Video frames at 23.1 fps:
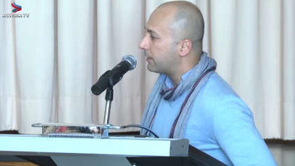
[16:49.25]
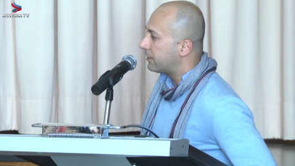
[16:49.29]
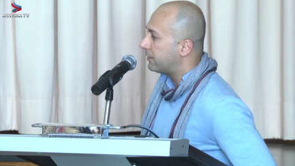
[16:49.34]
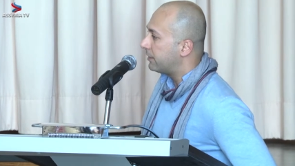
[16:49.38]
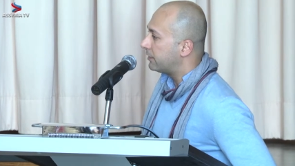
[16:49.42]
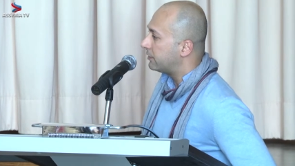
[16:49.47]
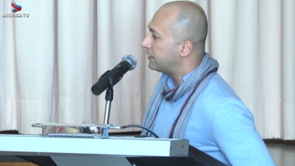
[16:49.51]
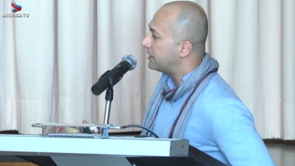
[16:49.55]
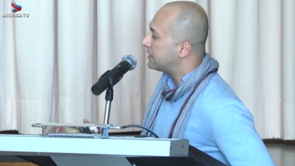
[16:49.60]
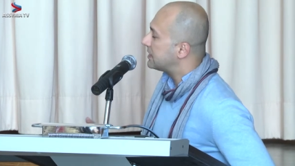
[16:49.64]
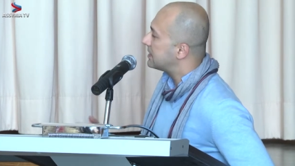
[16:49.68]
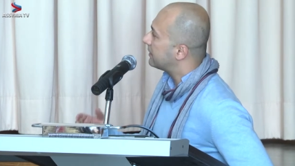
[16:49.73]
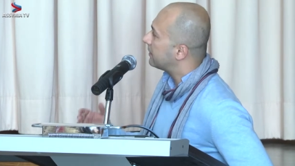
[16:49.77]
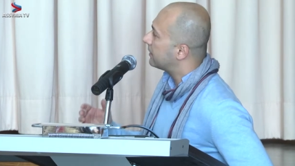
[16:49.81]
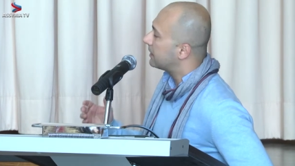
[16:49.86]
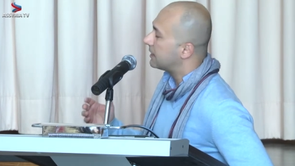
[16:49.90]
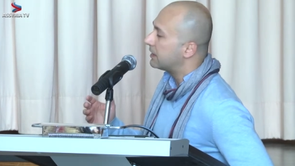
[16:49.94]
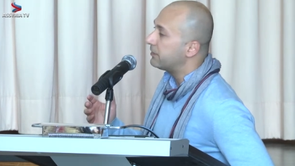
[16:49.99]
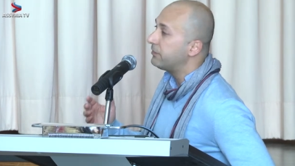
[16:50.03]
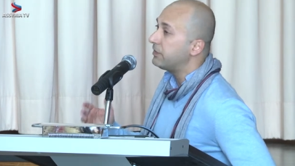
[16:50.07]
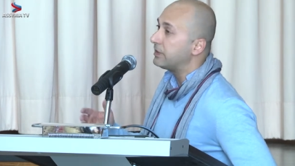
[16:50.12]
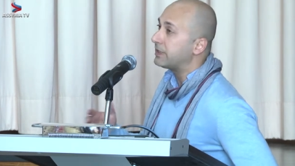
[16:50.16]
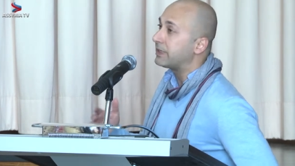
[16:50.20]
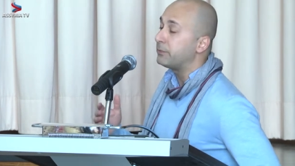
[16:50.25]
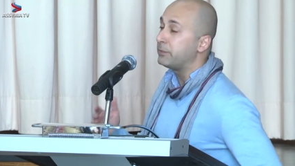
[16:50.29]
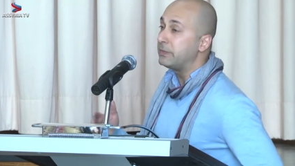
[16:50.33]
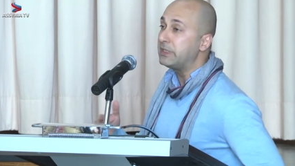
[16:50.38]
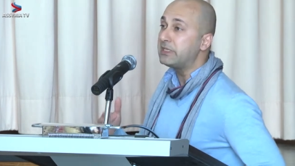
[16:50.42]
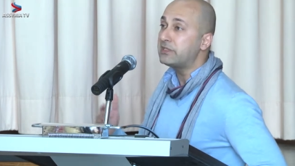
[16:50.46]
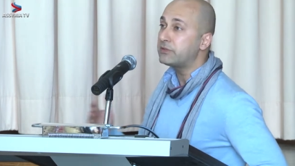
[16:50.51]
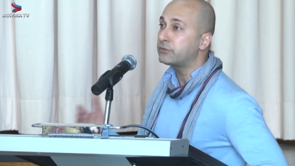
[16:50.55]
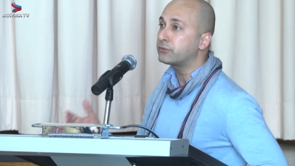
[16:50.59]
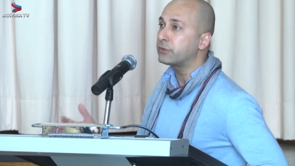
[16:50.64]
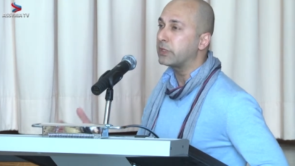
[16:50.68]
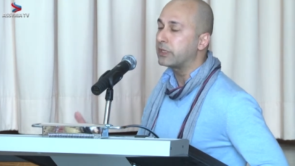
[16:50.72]
There is even a
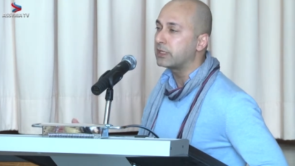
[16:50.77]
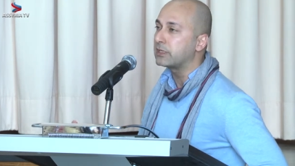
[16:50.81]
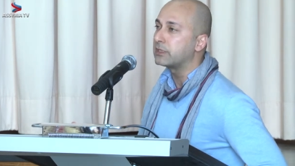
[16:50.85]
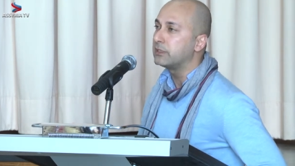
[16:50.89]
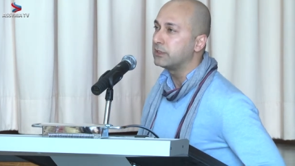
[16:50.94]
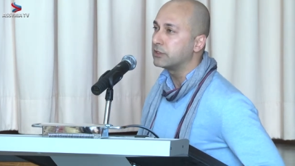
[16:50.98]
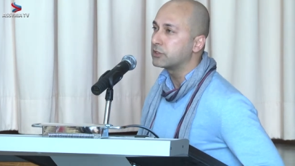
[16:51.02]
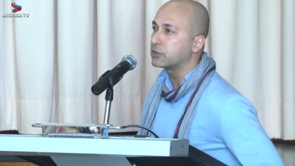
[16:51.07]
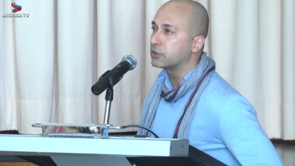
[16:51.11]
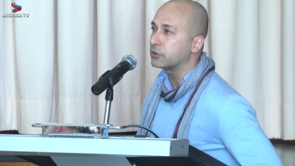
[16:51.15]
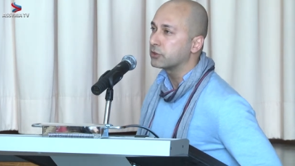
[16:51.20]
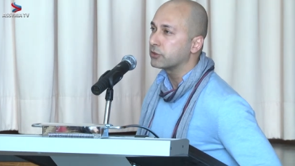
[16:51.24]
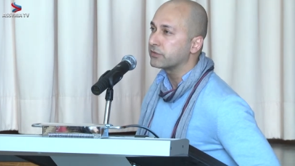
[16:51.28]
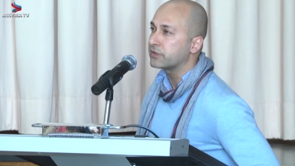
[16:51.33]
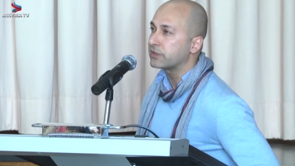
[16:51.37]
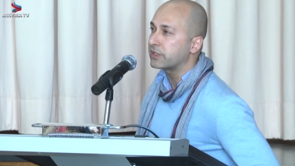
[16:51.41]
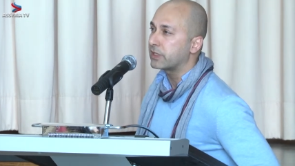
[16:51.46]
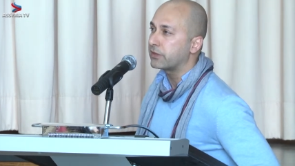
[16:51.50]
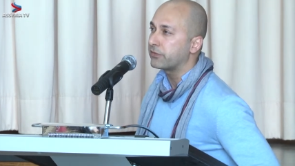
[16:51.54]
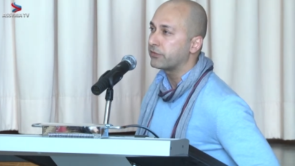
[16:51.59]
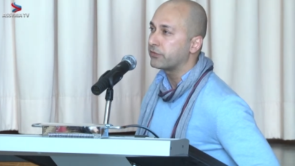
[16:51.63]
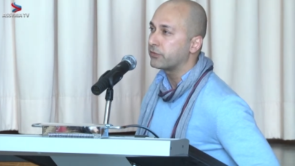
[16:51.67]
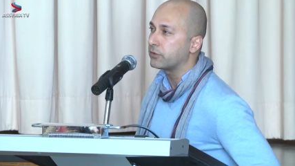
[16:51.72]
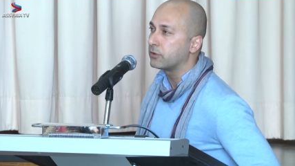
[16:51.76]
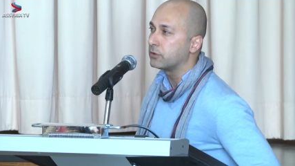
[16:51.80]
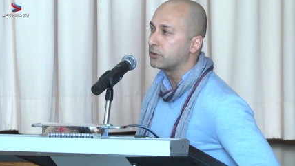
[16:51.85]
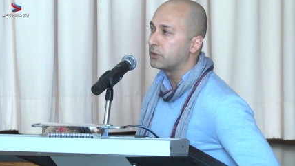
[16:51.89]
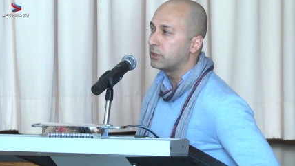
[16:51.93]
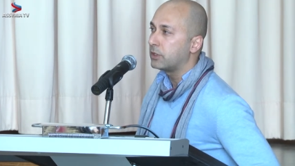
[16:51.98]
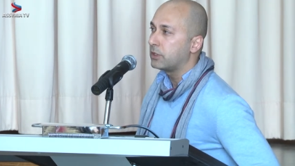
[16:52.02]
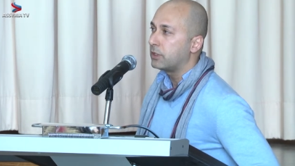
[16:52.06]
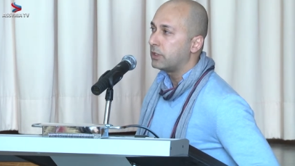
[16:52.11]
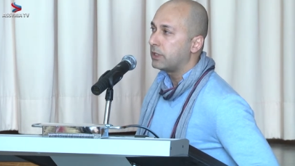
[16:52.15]
misrecognition of Seifo,